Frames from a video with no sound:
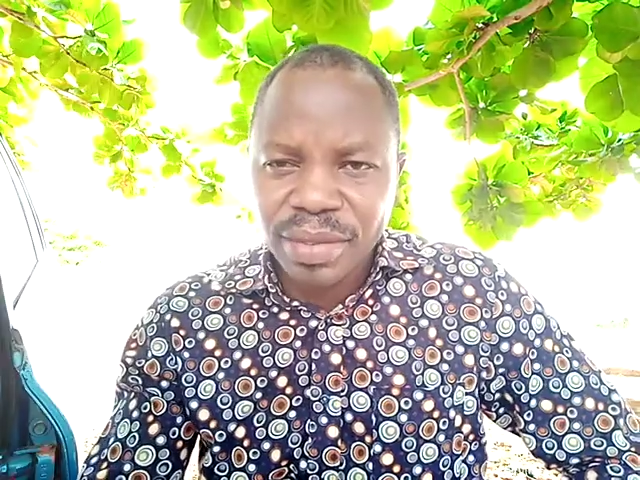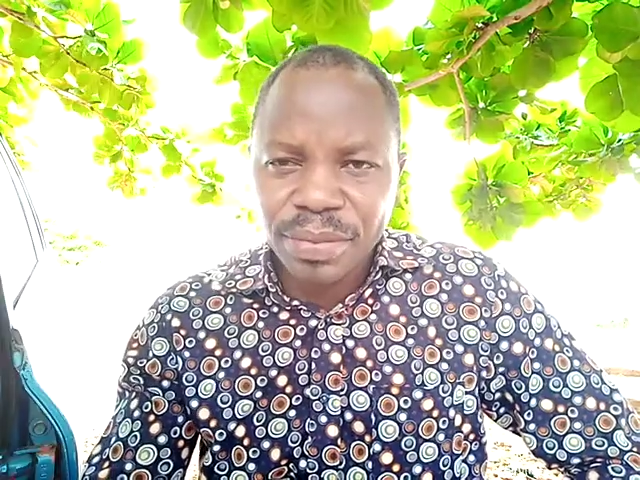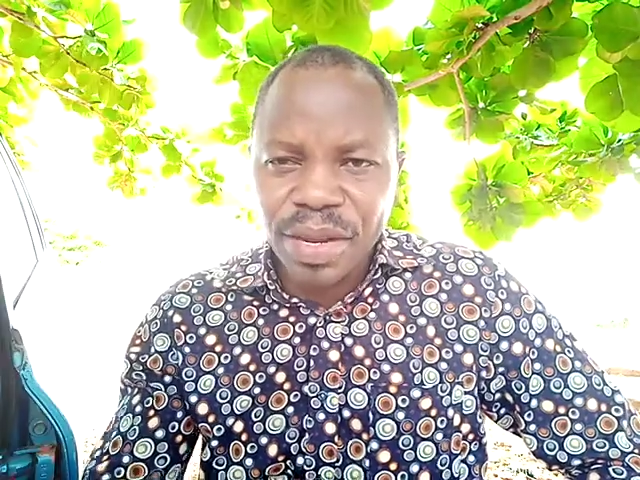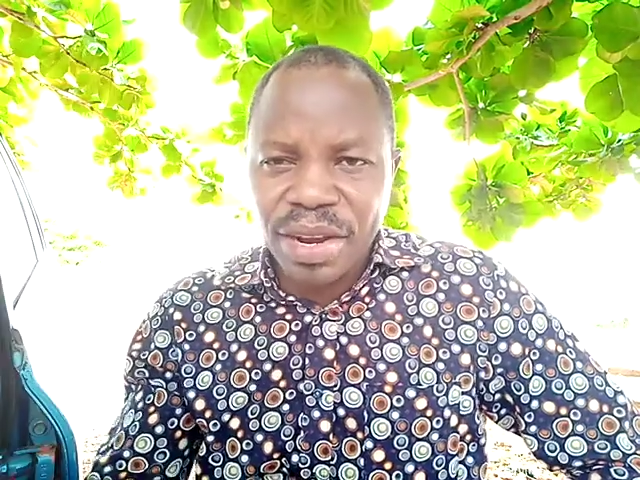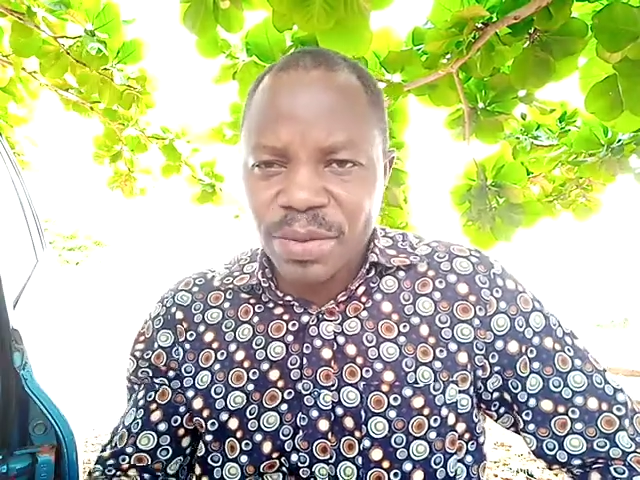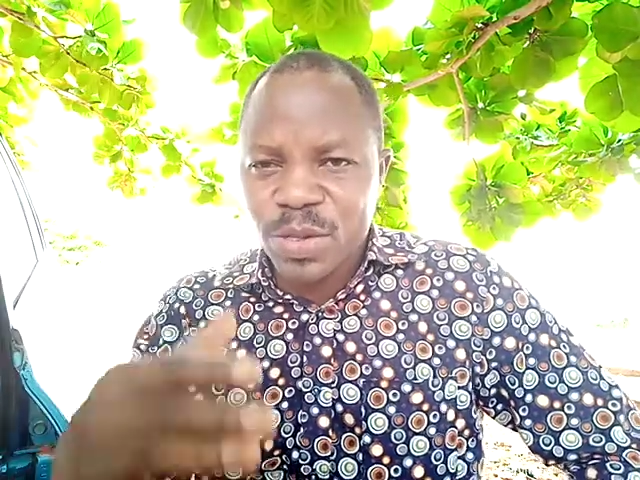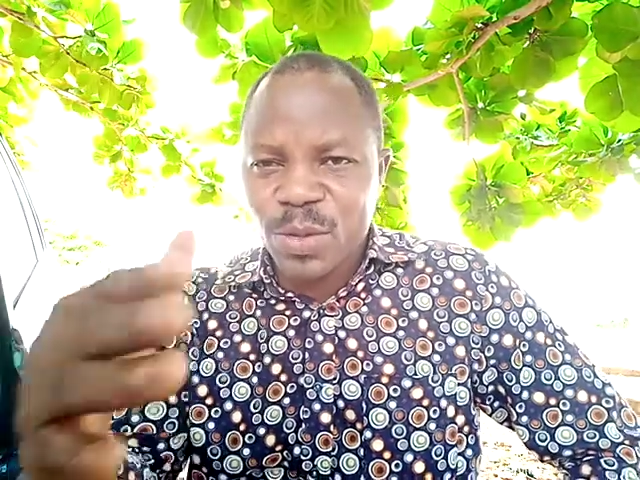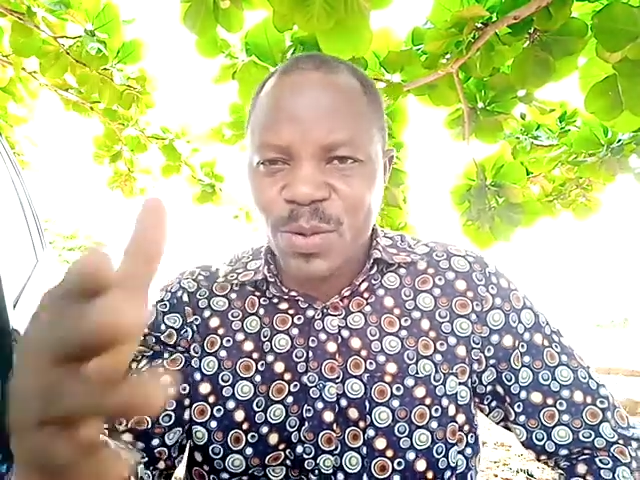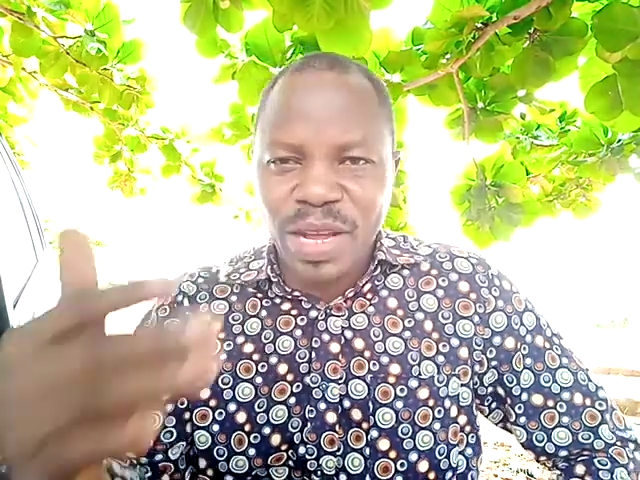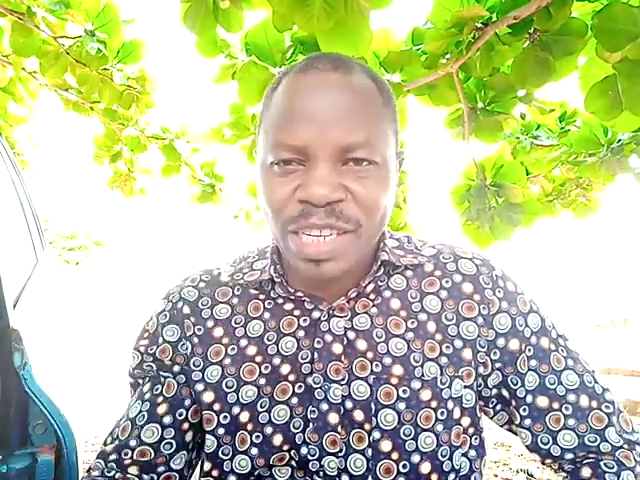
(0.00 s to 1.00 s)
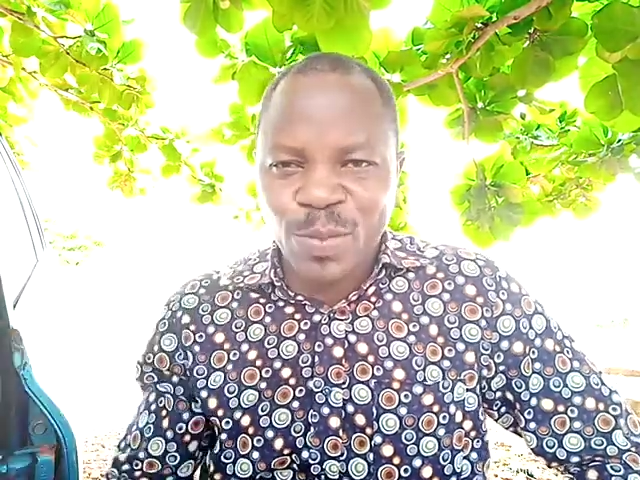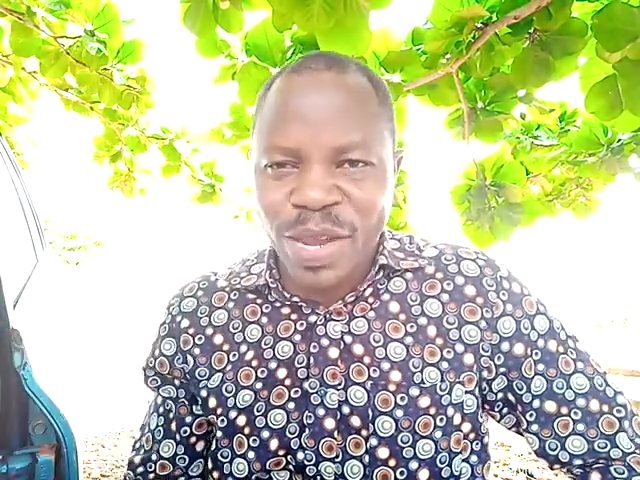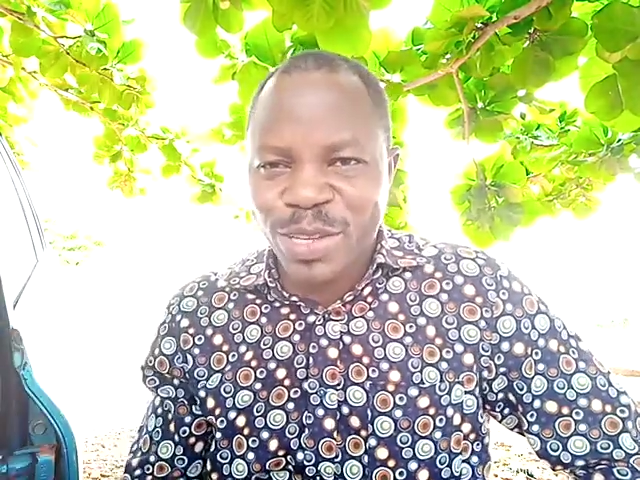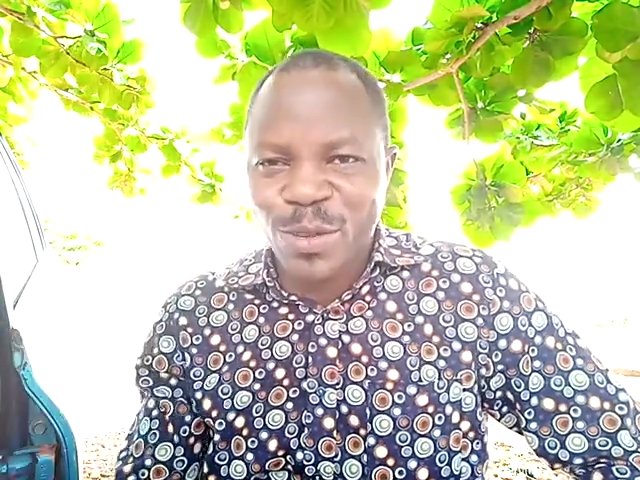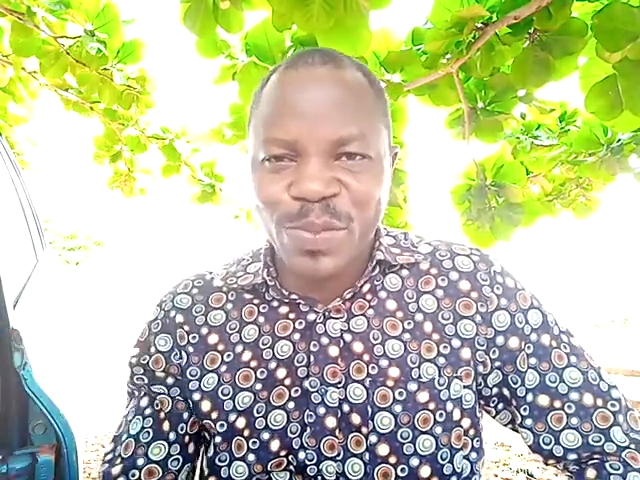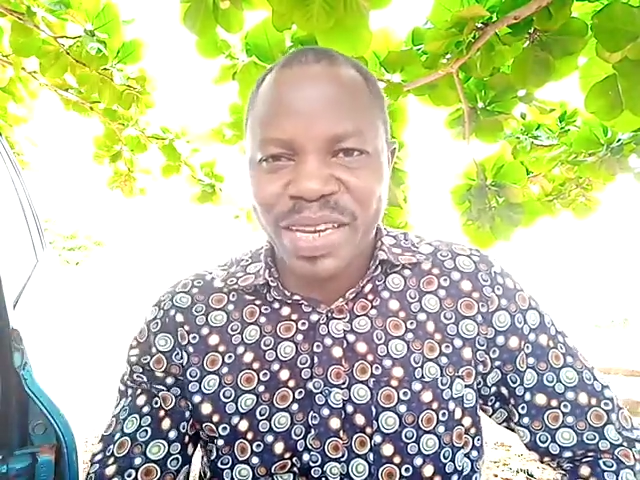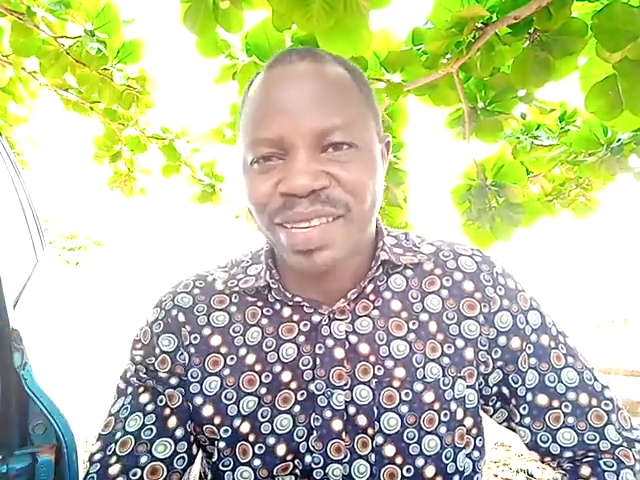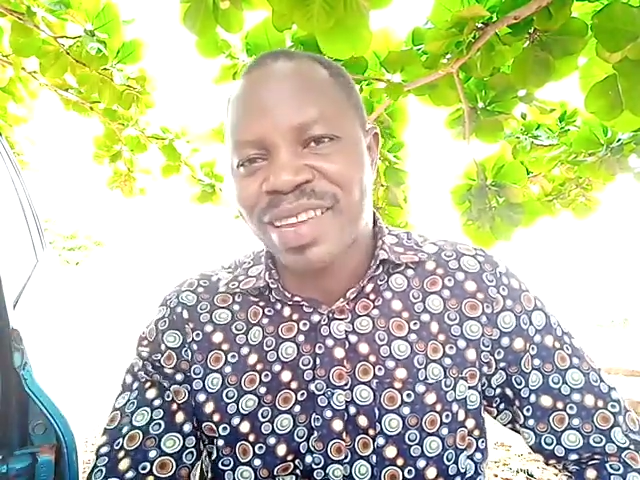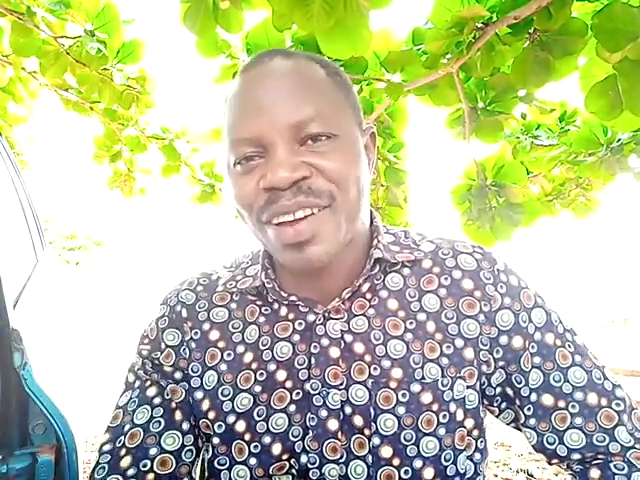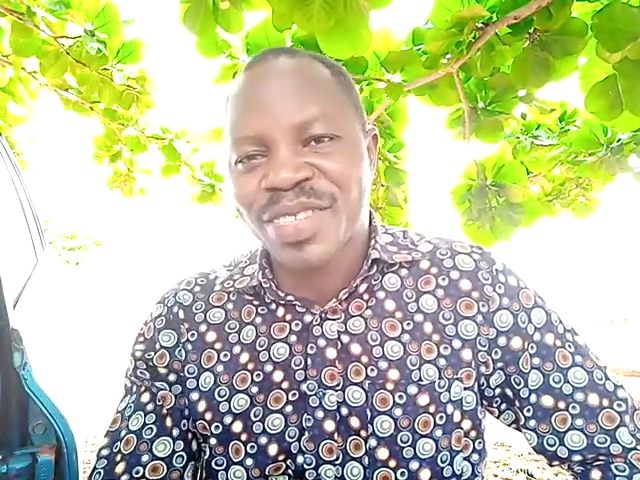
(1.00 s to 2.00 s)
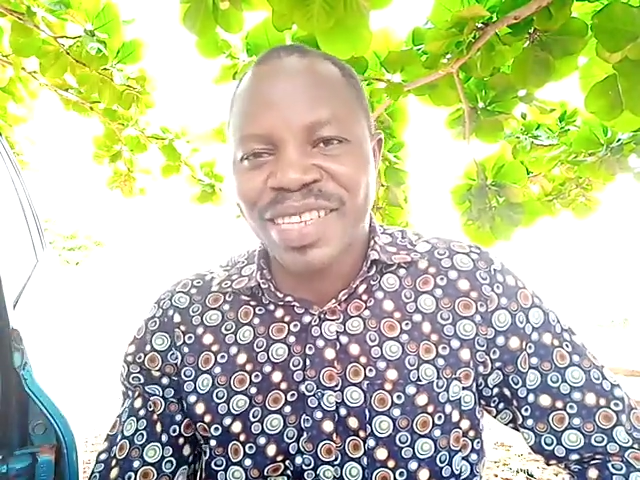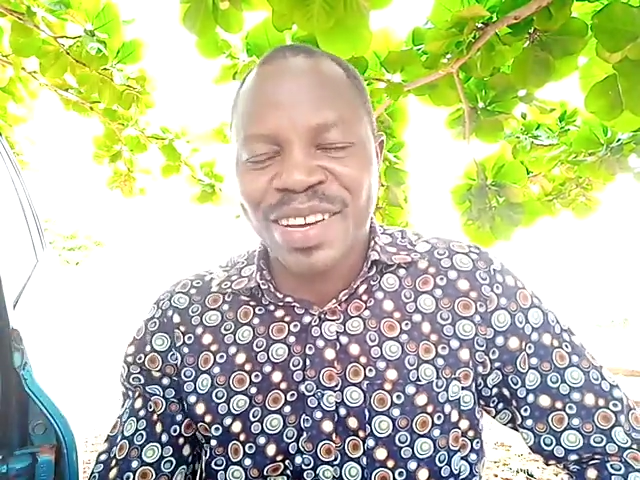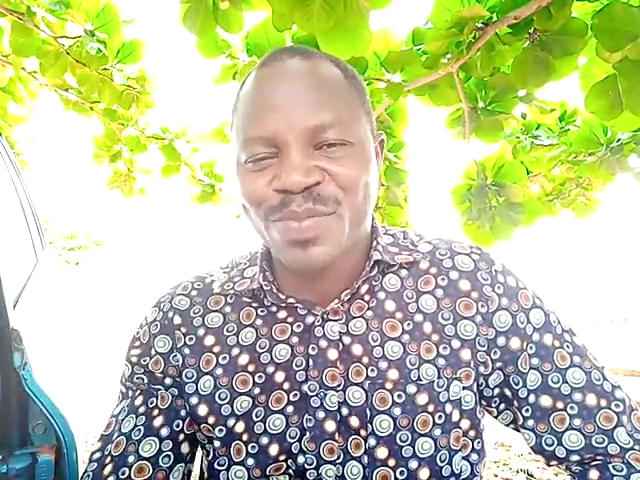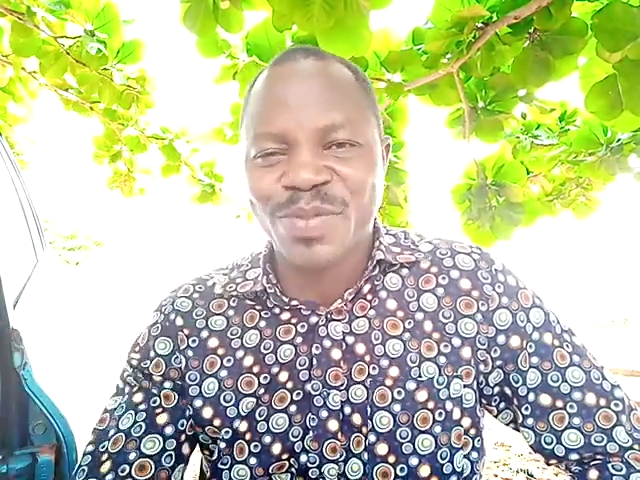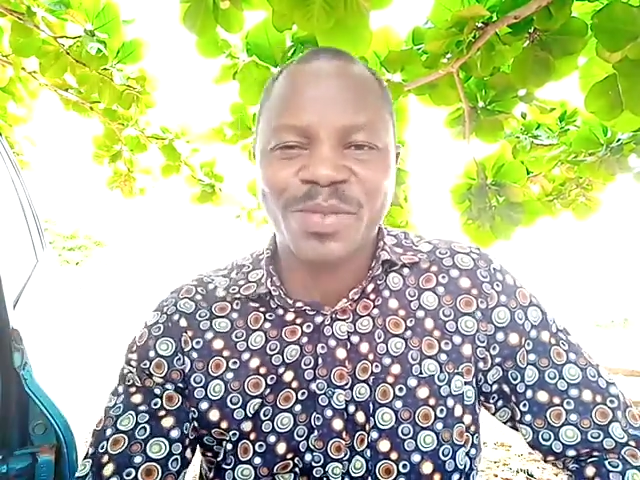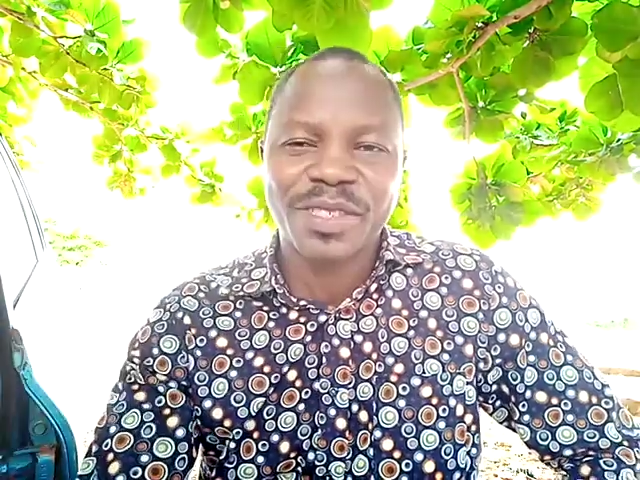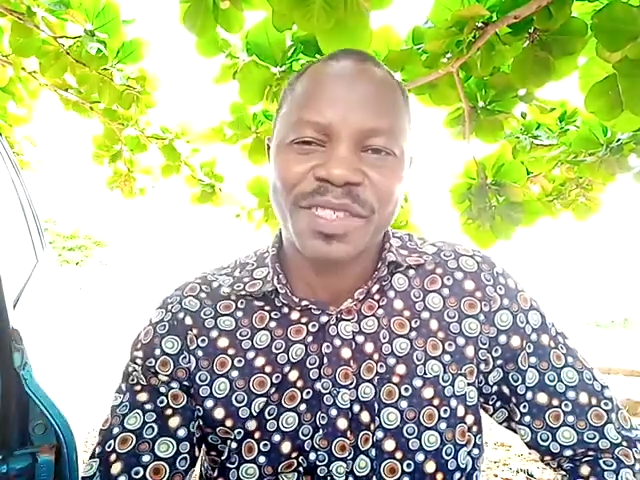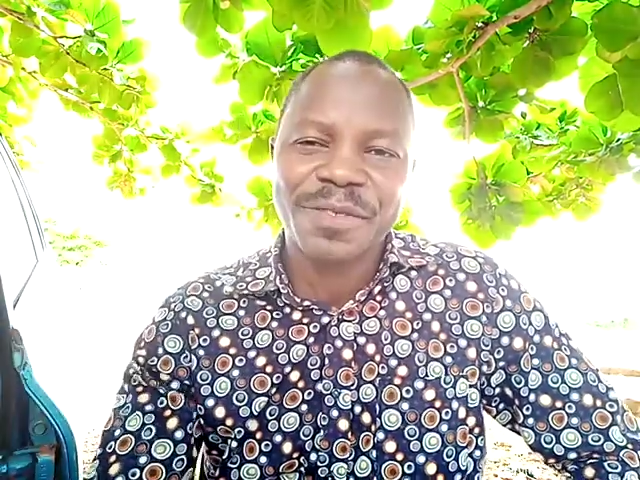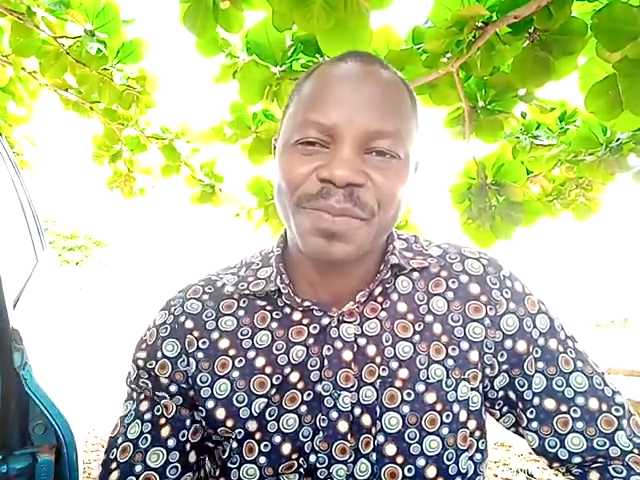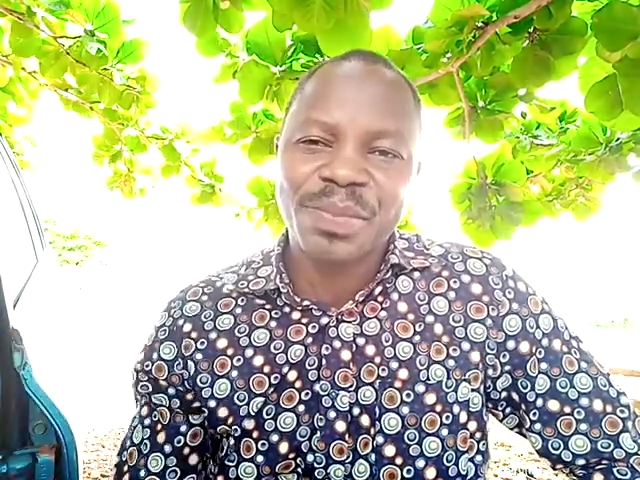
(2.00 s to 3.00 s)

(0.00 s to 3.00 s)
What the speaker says: Perhaps you aspire to pick 1,000 apples.